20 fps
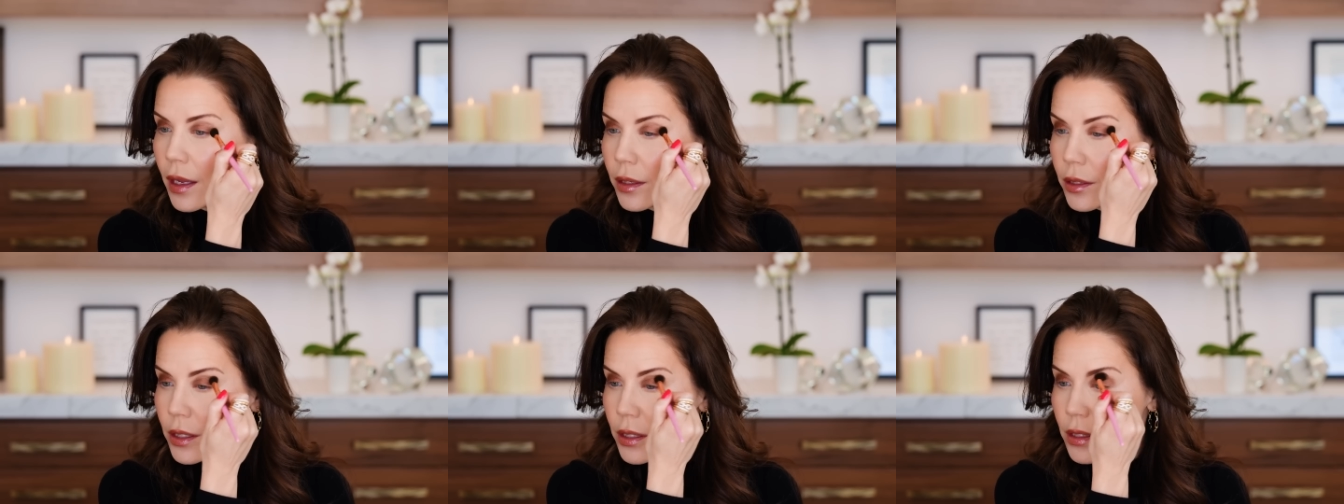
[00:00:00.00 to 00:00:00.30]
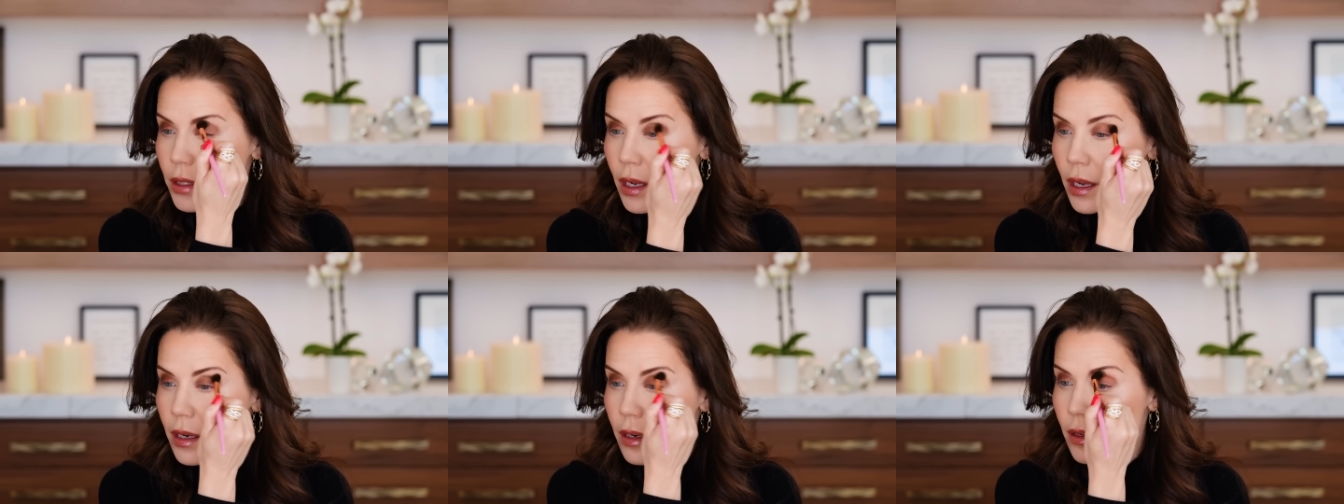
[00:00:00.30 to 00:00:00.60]
and
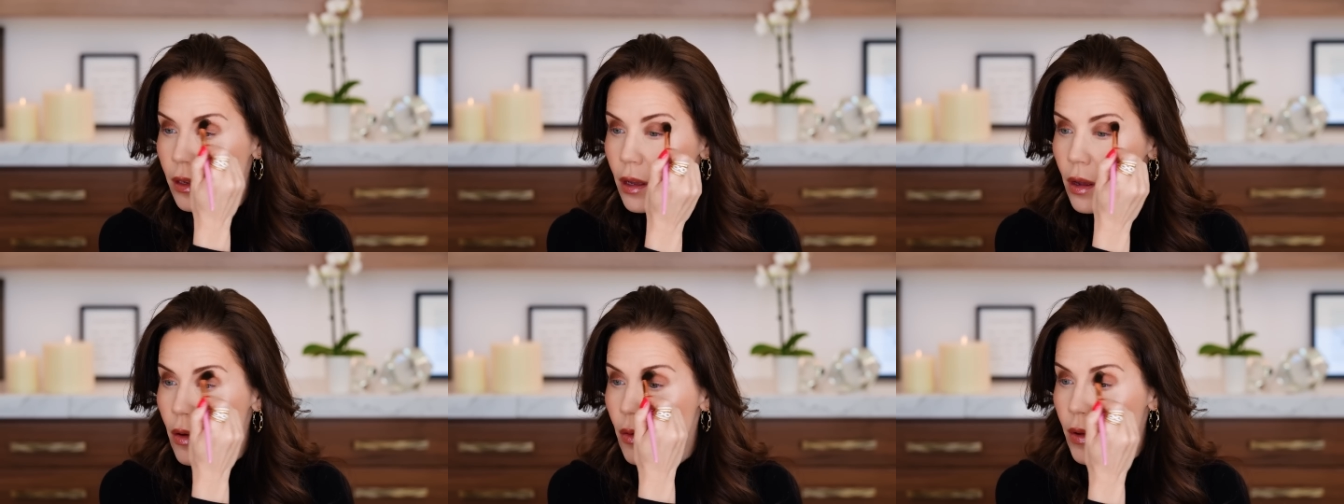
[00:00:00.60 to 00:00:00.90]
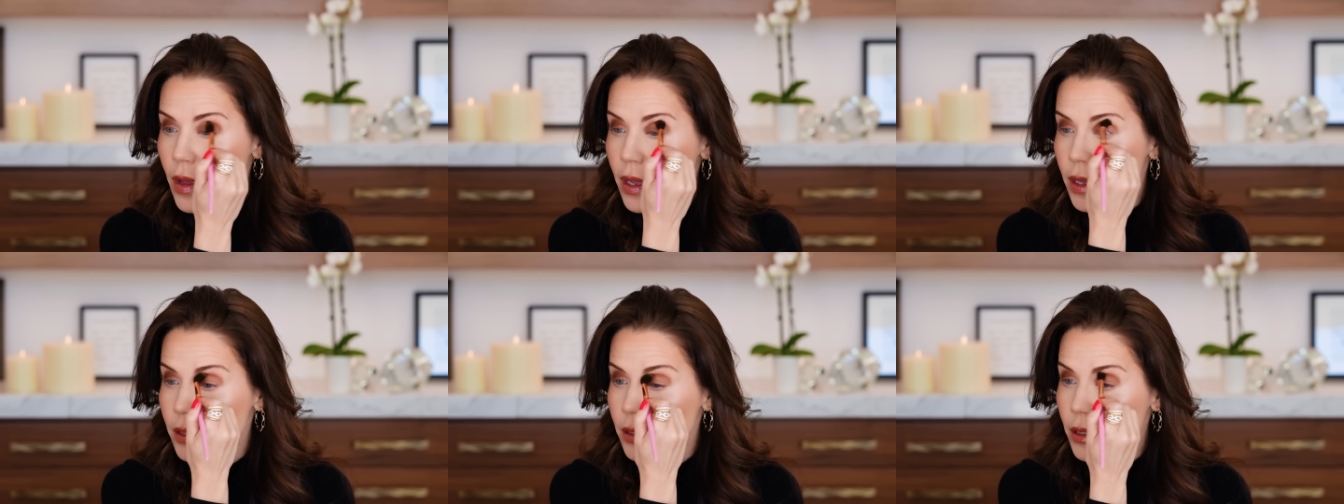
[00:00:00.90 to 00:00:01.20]
just kind of go
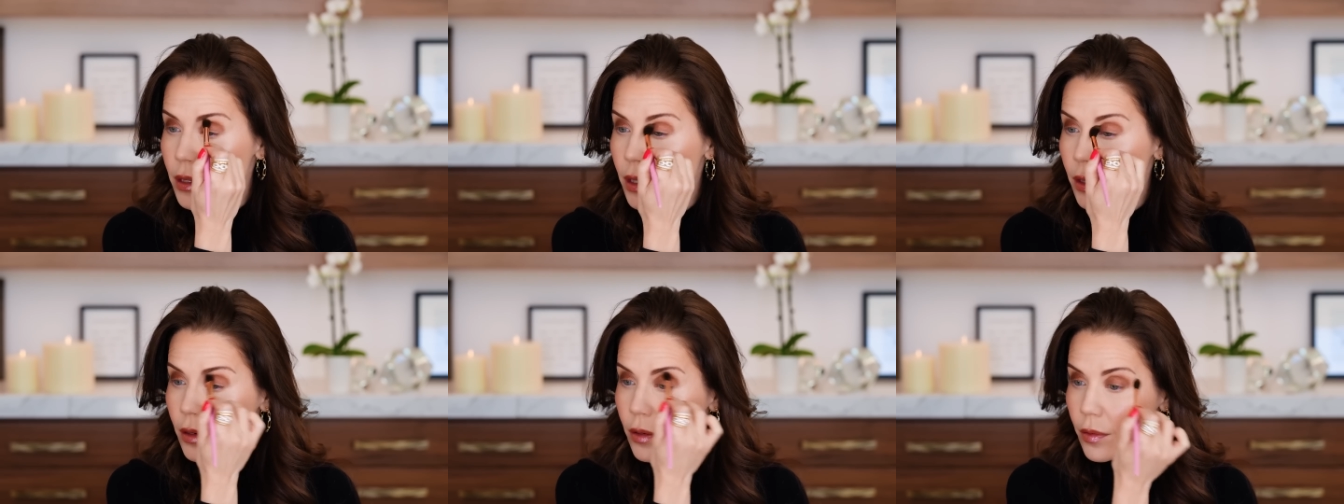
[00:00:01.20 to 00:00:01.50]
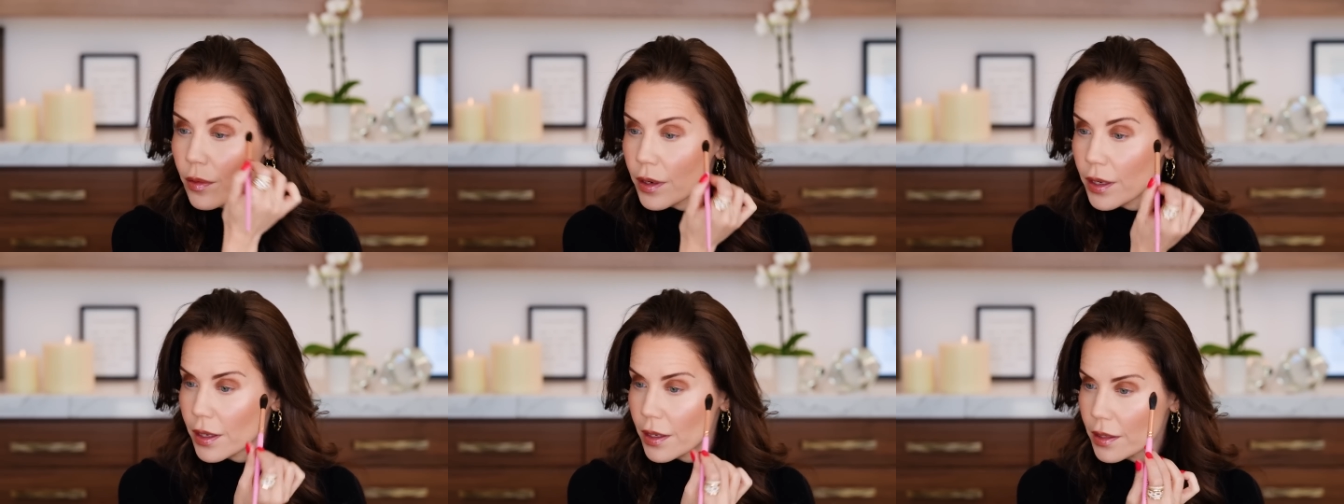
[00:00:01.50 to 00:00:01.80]
into the
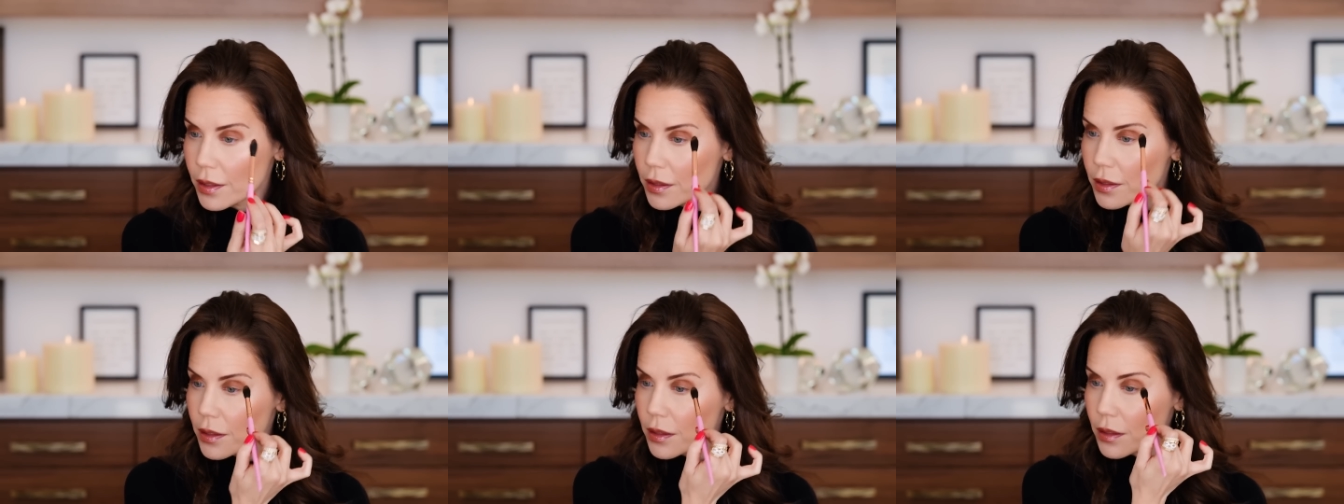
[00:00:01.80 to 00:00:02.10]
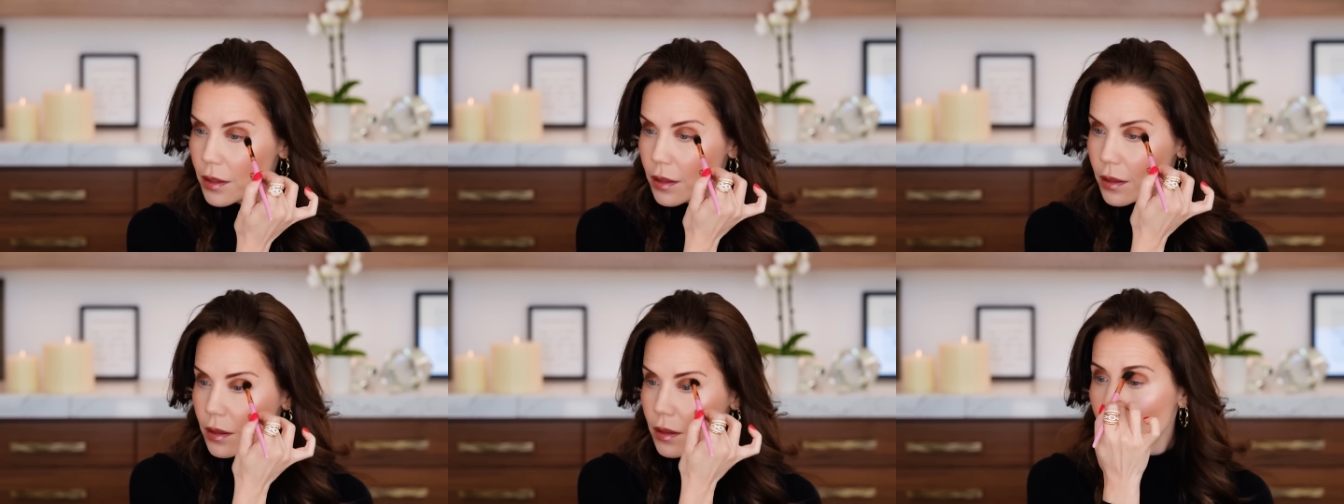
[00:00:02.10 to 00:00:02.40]
crease.